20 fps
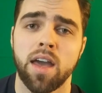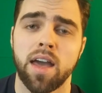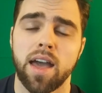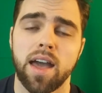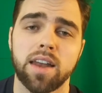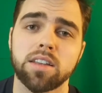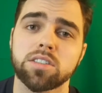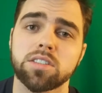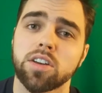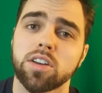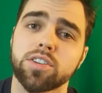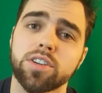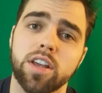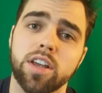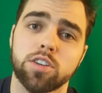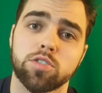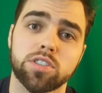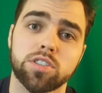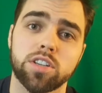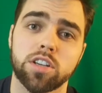And it's such an
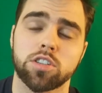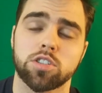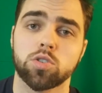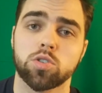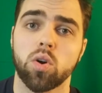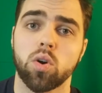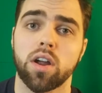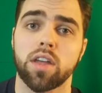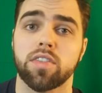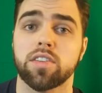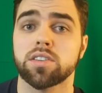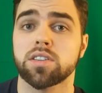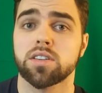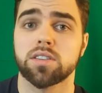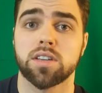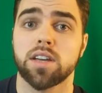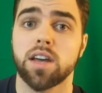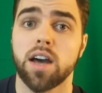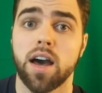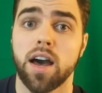interesting story. This is
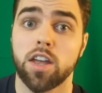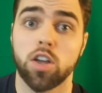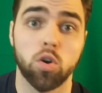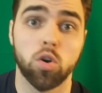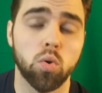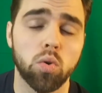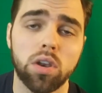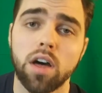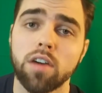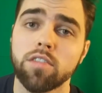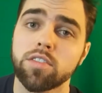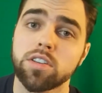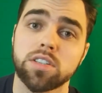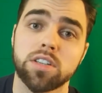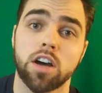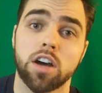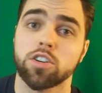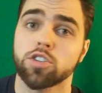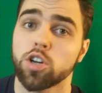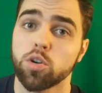a guy who loved his
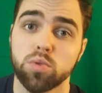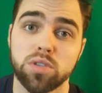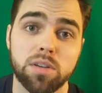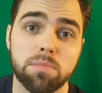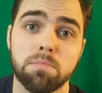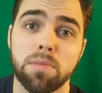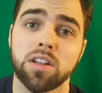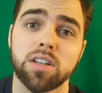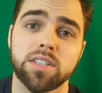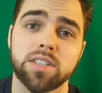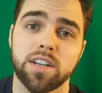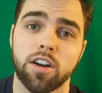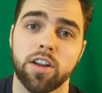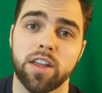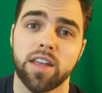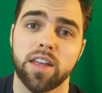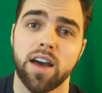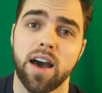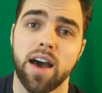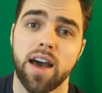country, was a
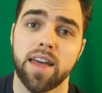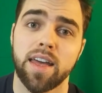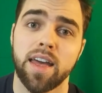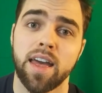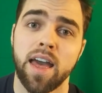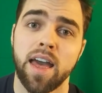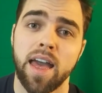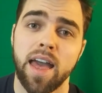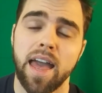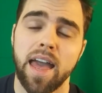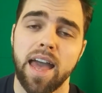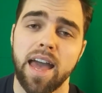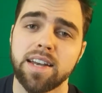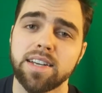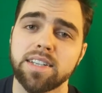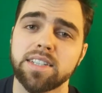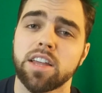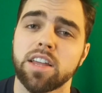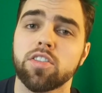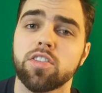military guy,
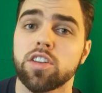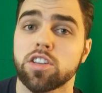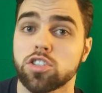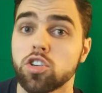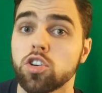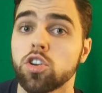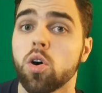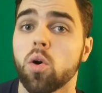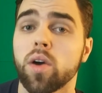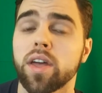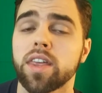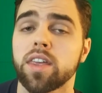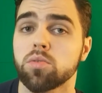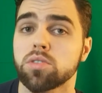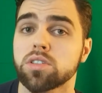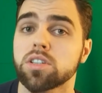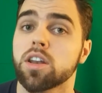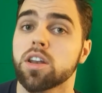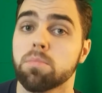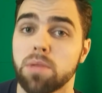and did this knowing he
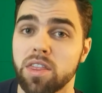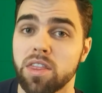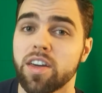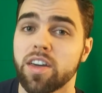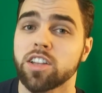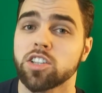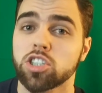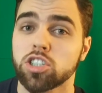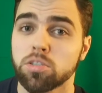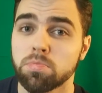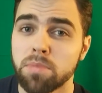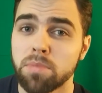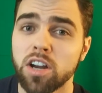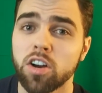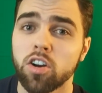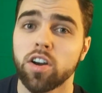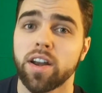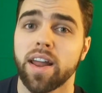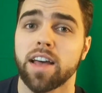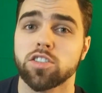was going to be then
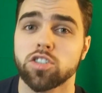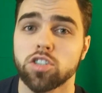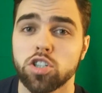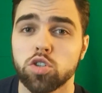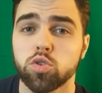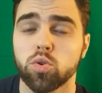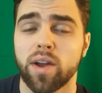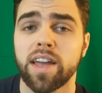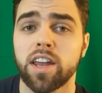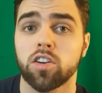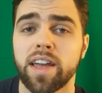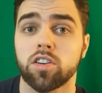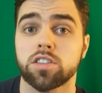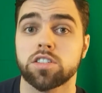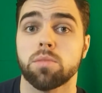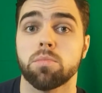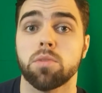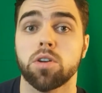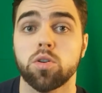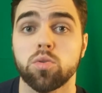smeared as a traitor and
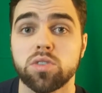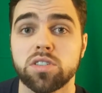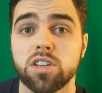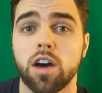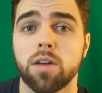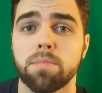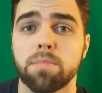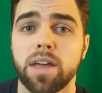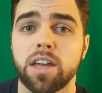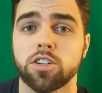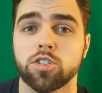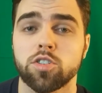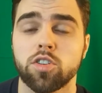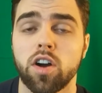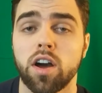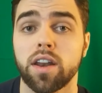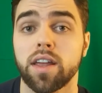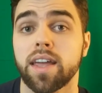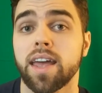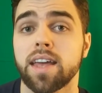someone who was
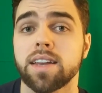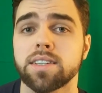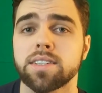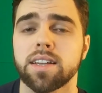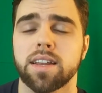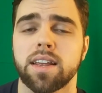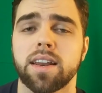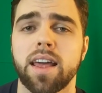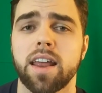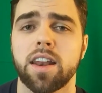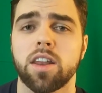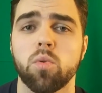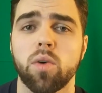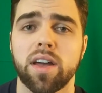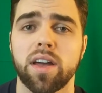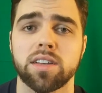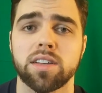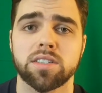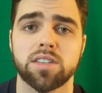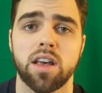unpatriotic and did it
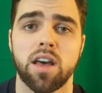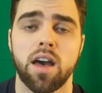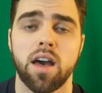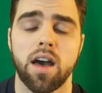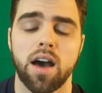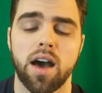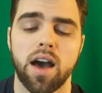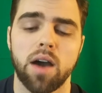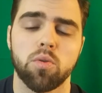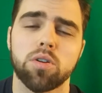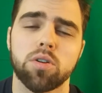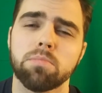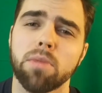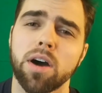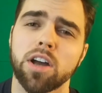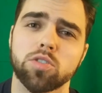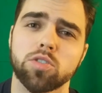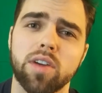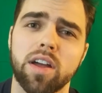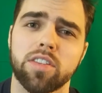anyways. I would
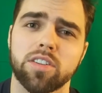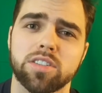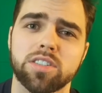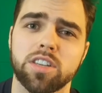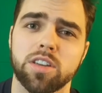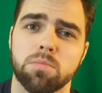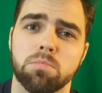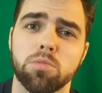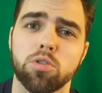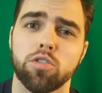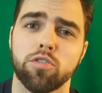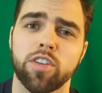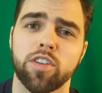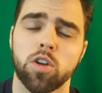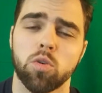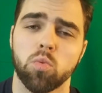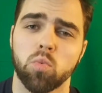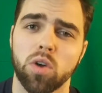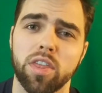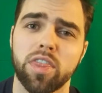much rather see a
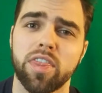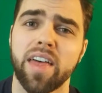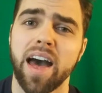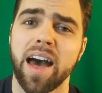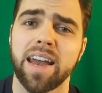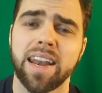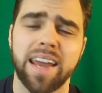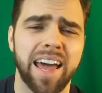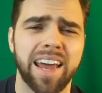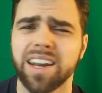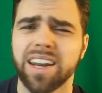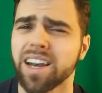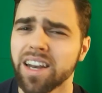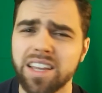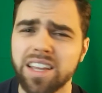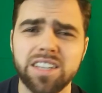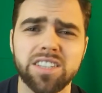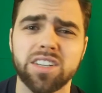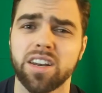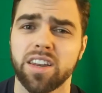movie where that had at
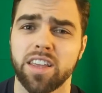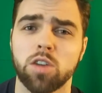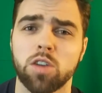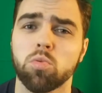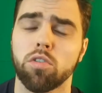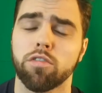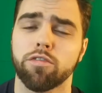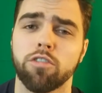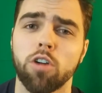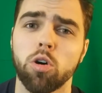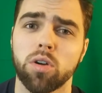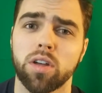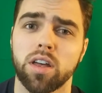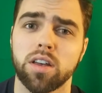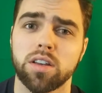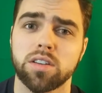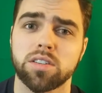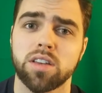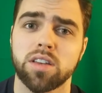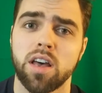least an equal
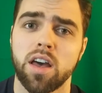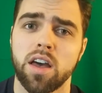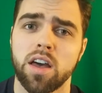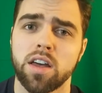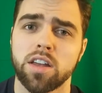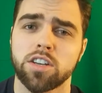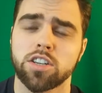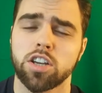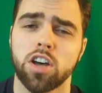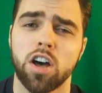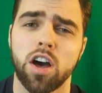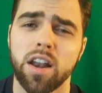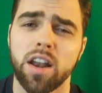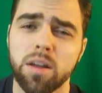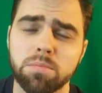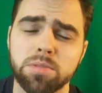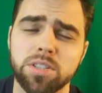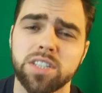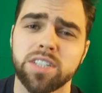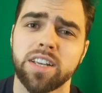focus to an
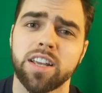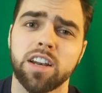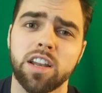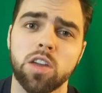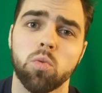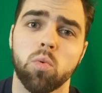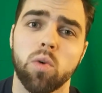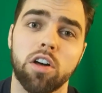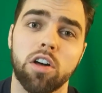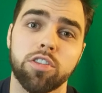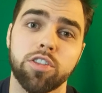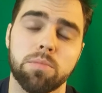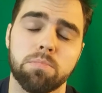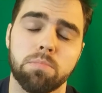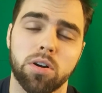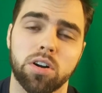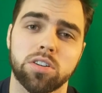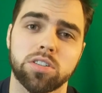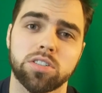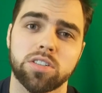obscenely wealthy
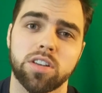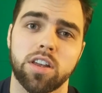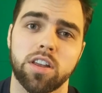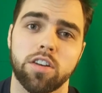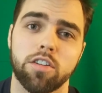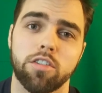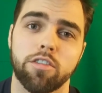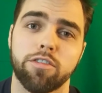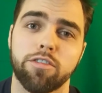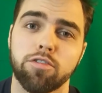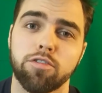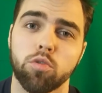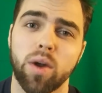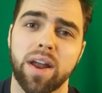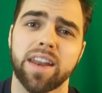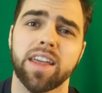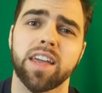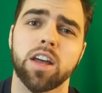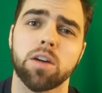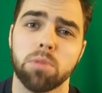person
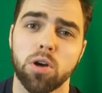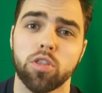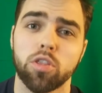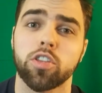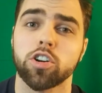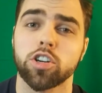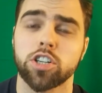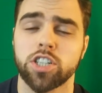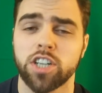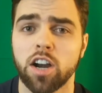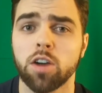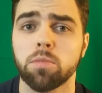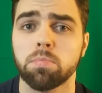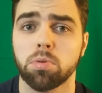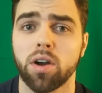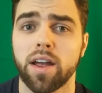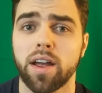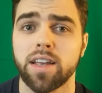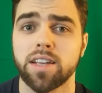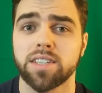fretting about their share
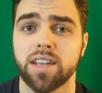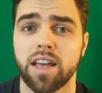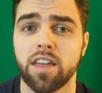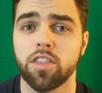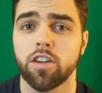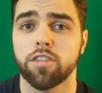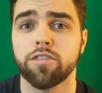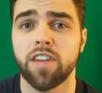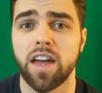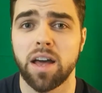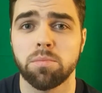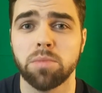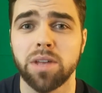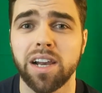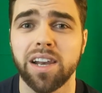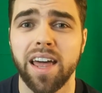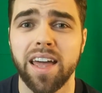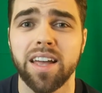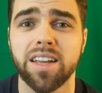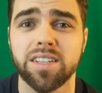price and their family
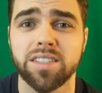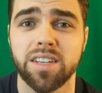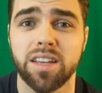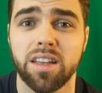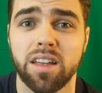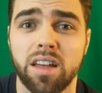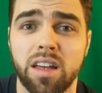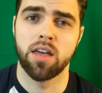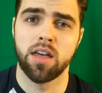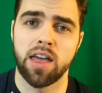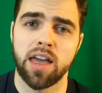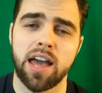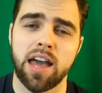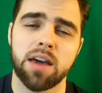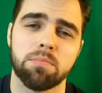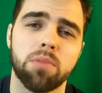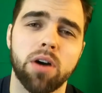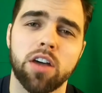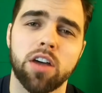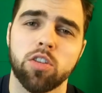legacy.
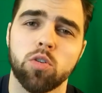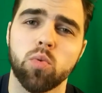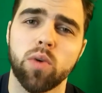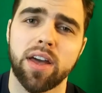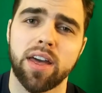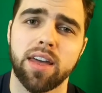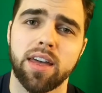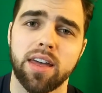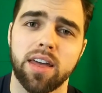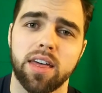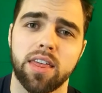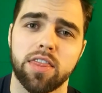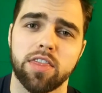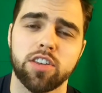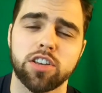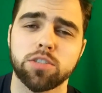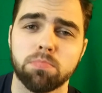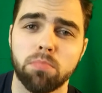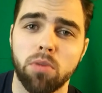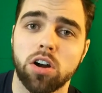And by the way,
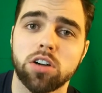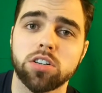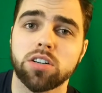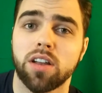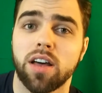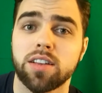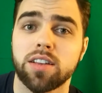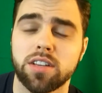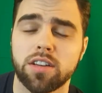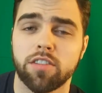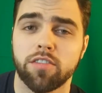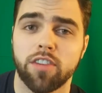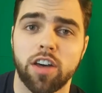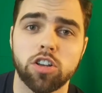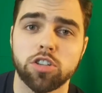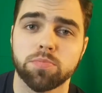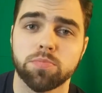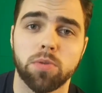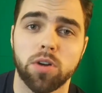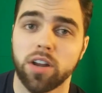this marginalizing of
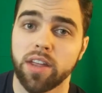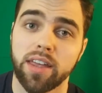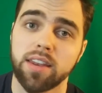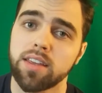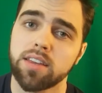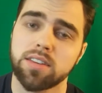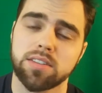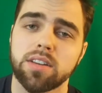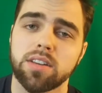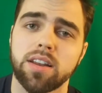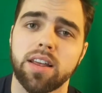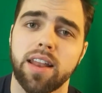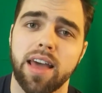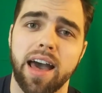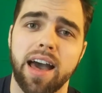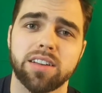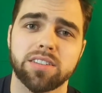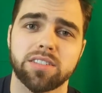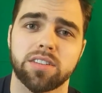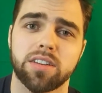Ellsberg, it isn't an
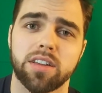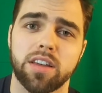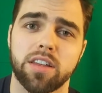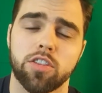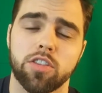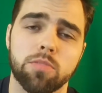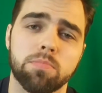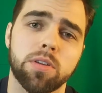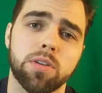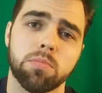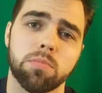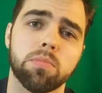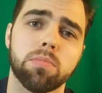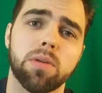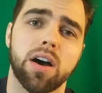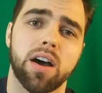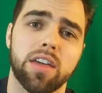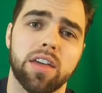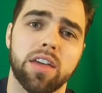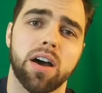accident. The people
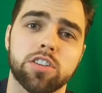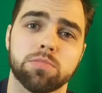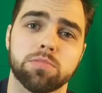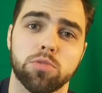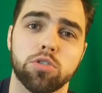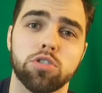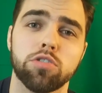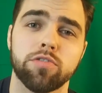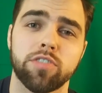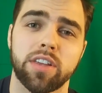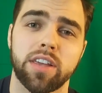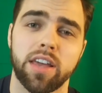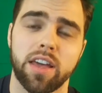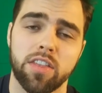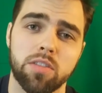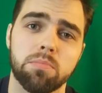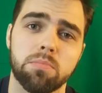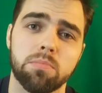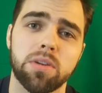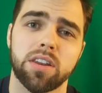behind this movie
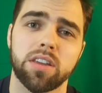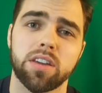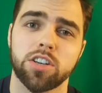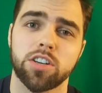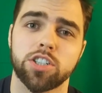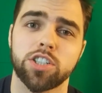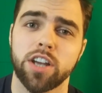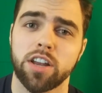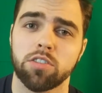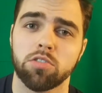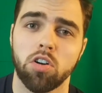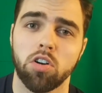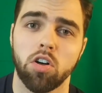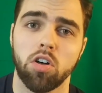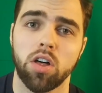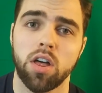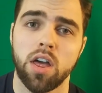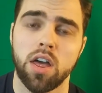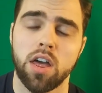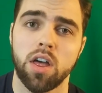and the media in
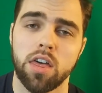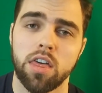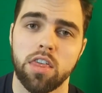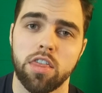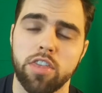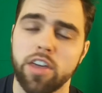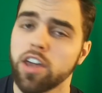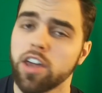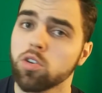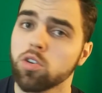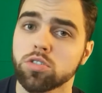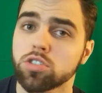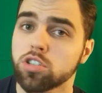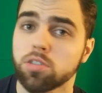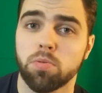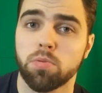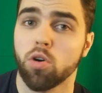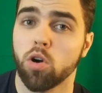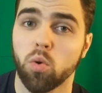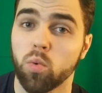general they don't
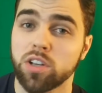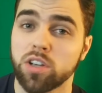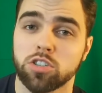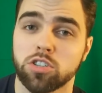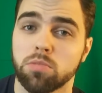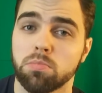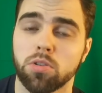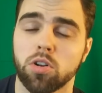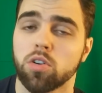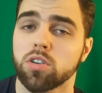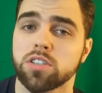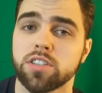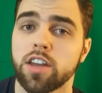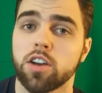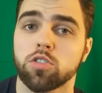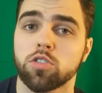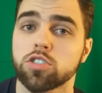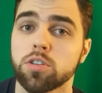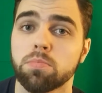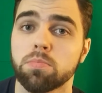support whistleblowers, they
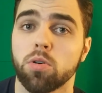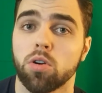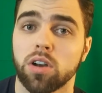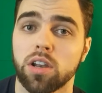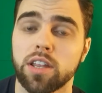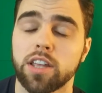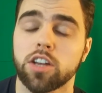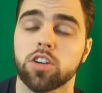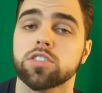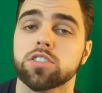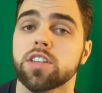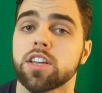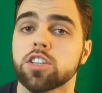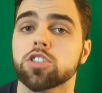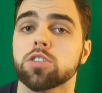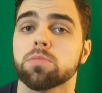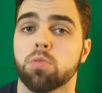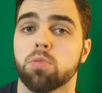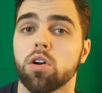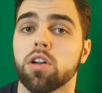don't support leakers, they
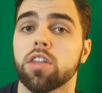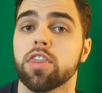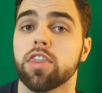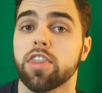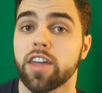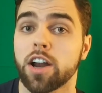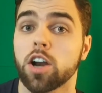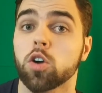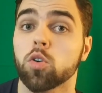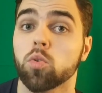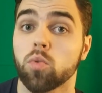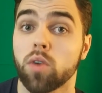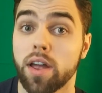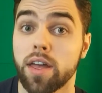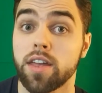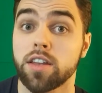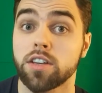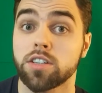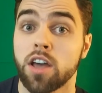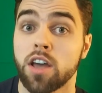support their
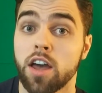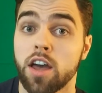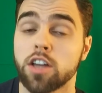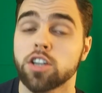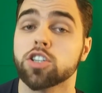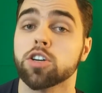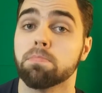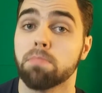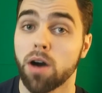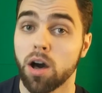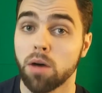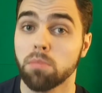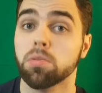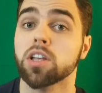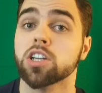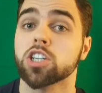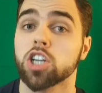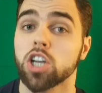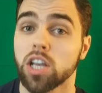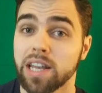right to
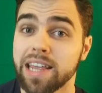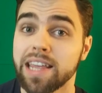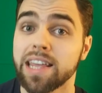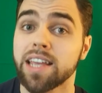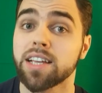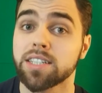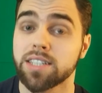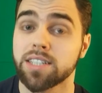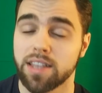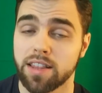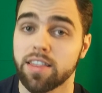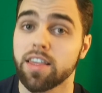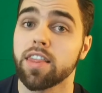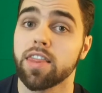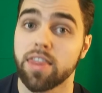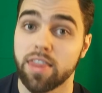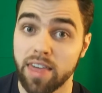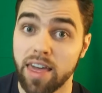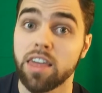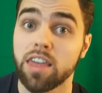publish leaks
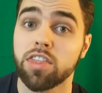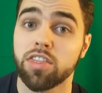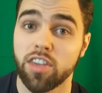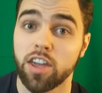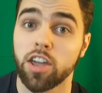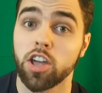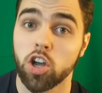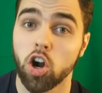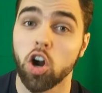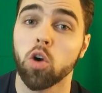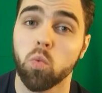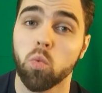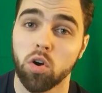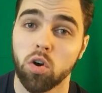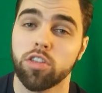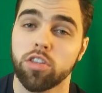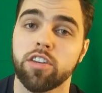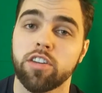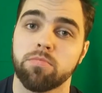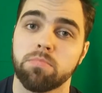that they think are
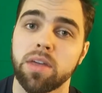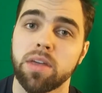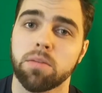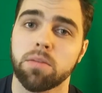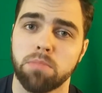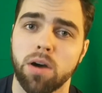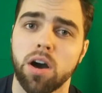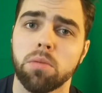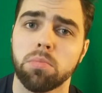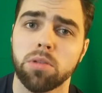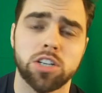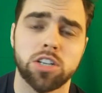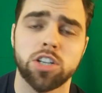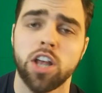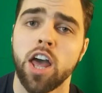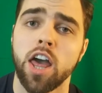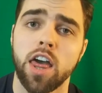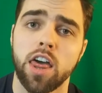worthy of being published.